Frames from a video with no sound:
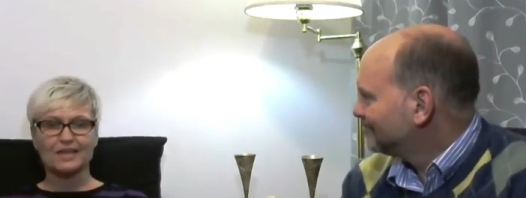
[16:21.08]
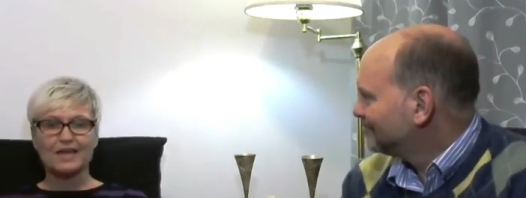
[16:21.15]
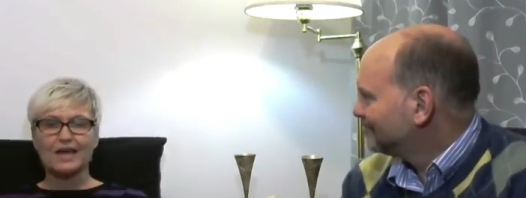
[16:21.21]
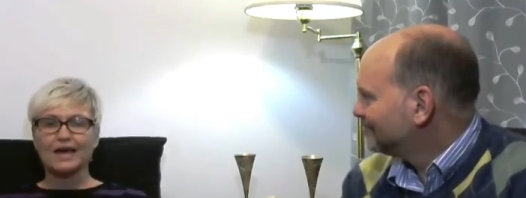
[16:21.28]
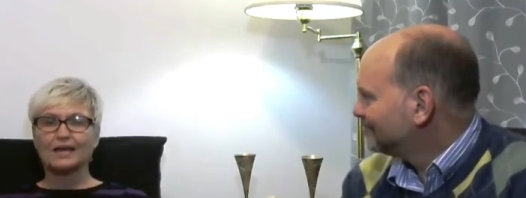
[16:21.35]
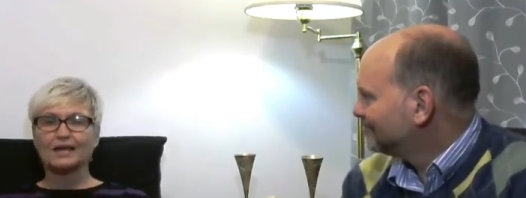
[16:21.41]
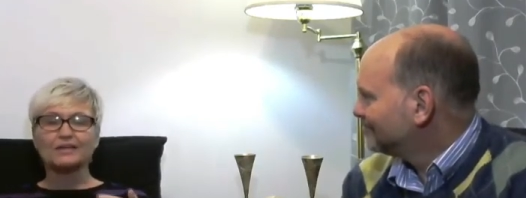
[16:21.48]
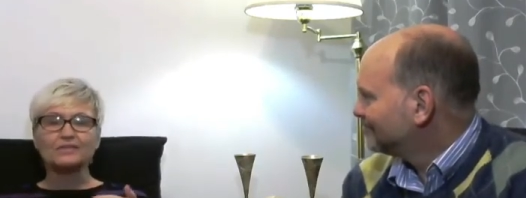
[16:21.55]

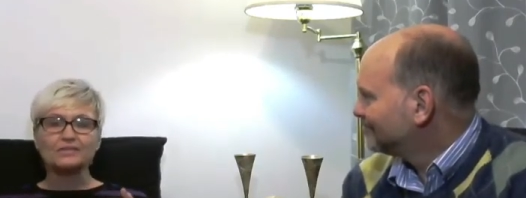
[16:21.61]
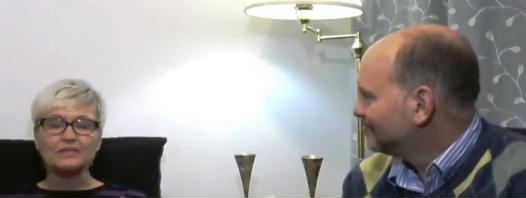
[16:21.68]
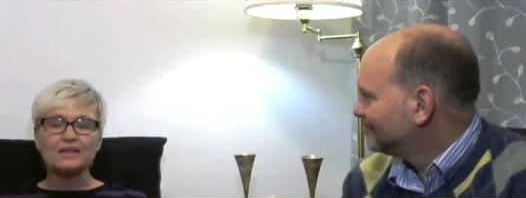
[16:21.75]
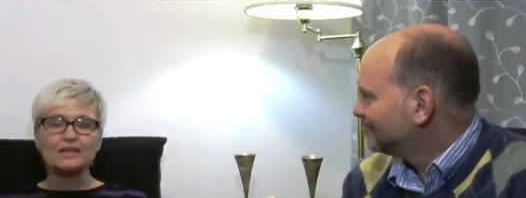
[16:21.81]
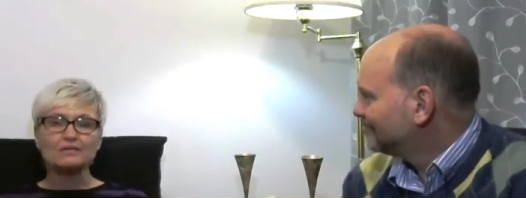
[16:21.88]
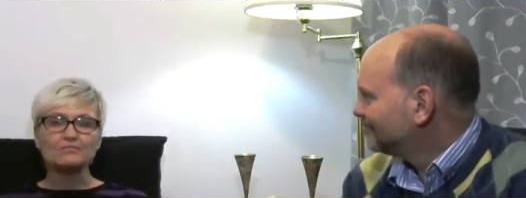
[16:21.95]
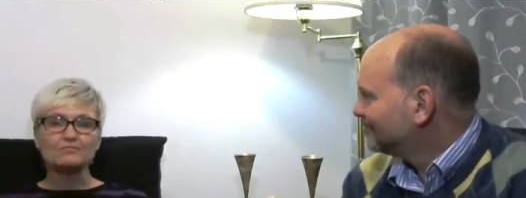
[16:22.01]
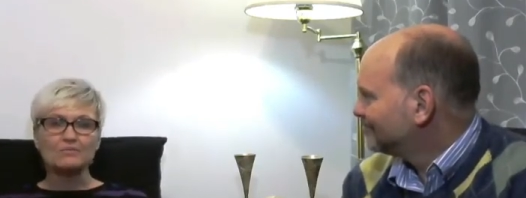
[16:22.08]
Speaker 1: And I
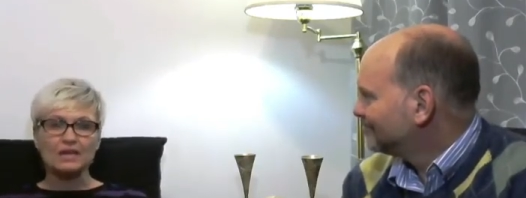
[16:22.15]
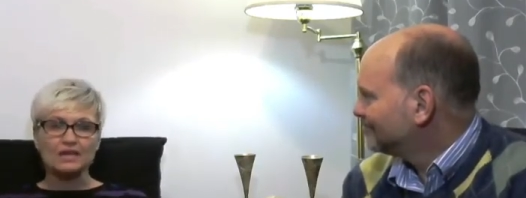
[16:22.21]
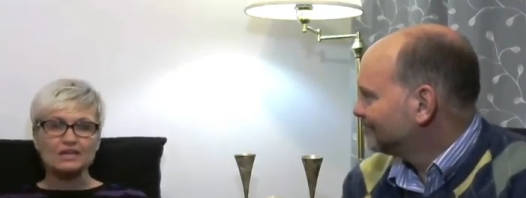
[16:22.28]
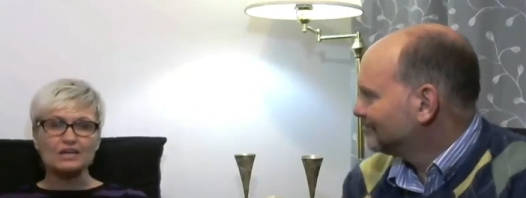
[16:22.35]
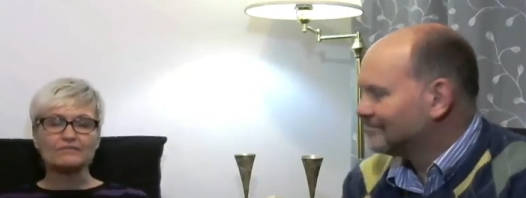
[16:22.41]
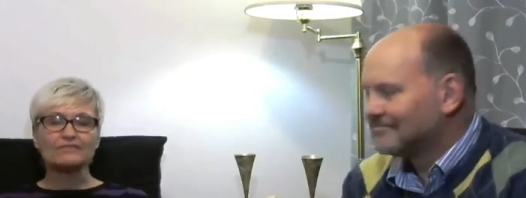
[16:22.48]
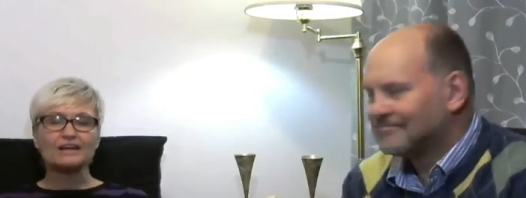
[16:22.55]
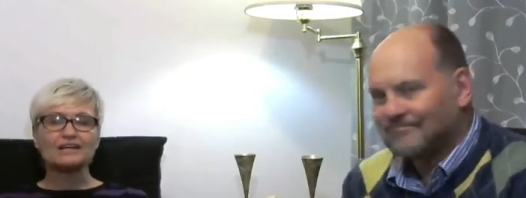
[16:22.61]
think
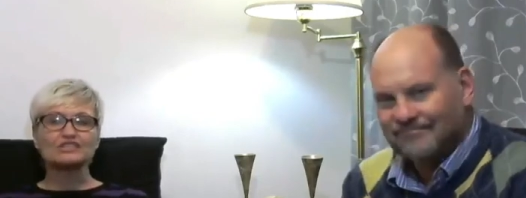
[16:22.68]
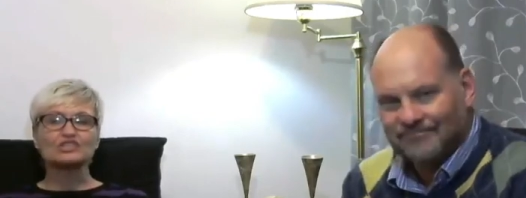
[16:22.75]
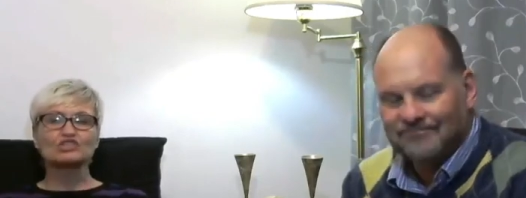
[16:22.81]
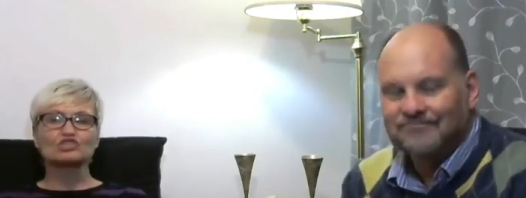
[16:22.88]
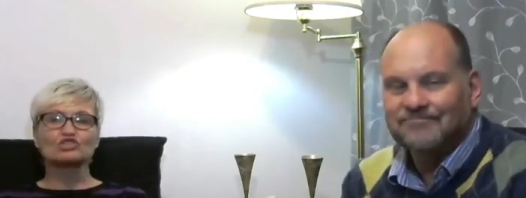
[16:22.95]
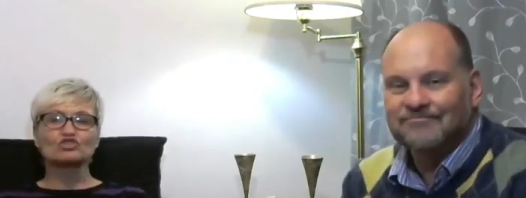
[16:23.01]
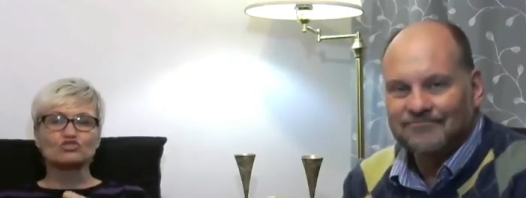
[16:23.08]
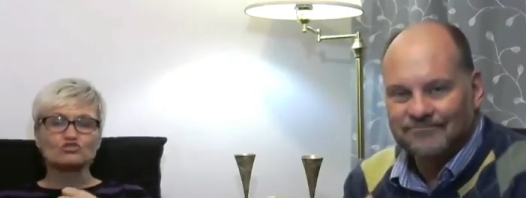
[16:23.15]
many of
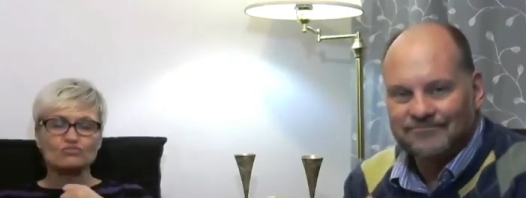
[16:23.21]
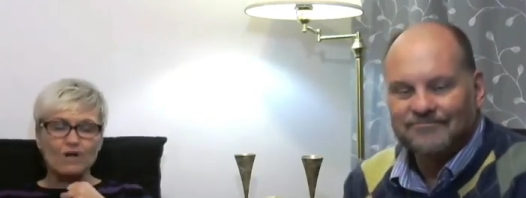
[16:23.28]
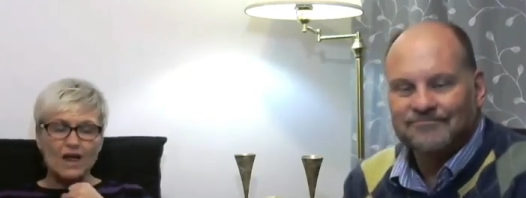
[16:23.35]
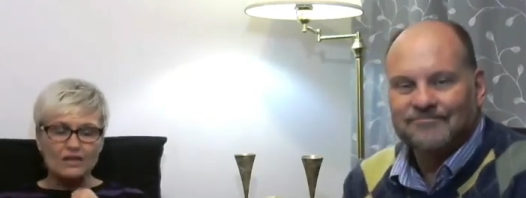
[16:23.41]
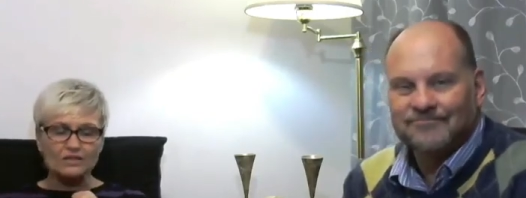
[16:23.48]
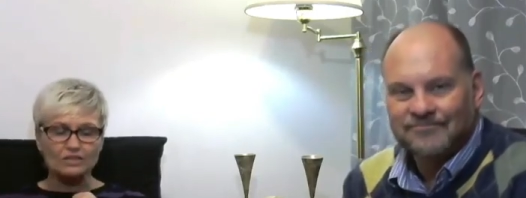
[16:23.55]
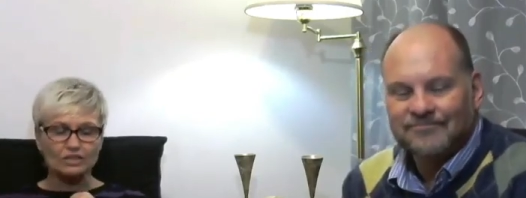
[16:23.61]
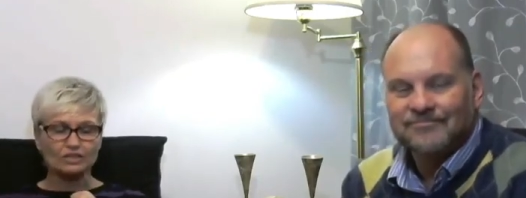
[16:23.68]
us
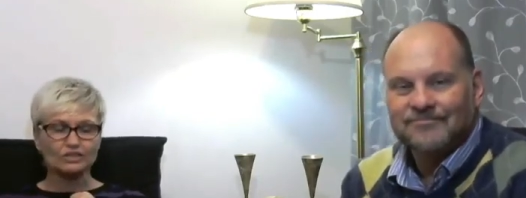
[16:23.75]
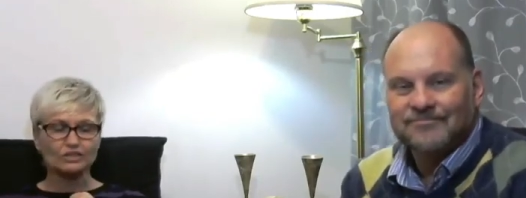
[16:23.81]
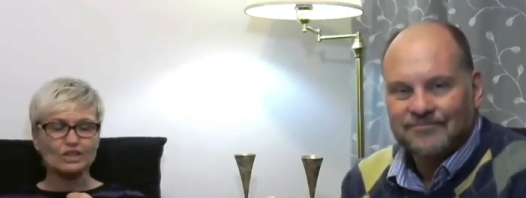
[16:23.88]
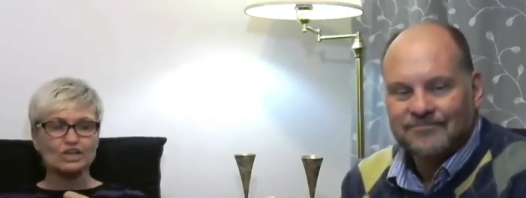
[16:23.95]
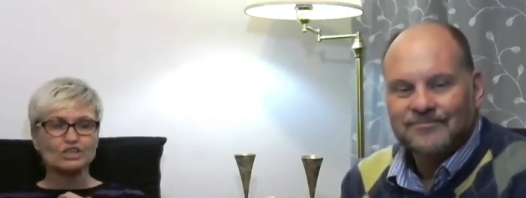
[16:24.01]
struggle